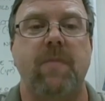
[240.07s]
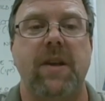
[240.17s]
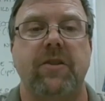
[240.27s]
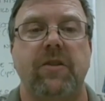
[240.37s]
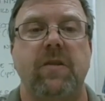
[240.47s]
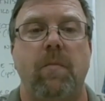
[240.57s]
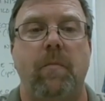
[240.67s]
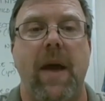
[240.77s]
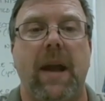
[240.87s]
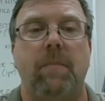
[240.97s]
muscles,
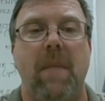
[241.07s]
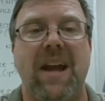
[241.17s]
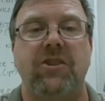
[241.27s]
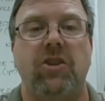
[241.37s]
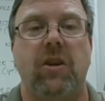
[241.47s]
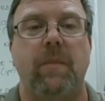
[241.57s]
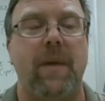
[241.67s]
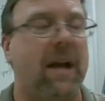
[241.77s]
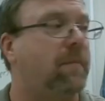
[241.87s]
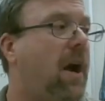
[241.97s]
pec major and
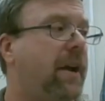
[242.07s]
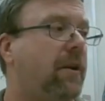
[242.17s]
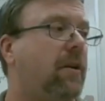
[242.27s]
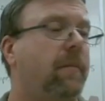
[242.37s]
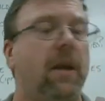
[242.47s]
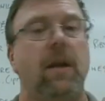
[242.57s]
pec minor.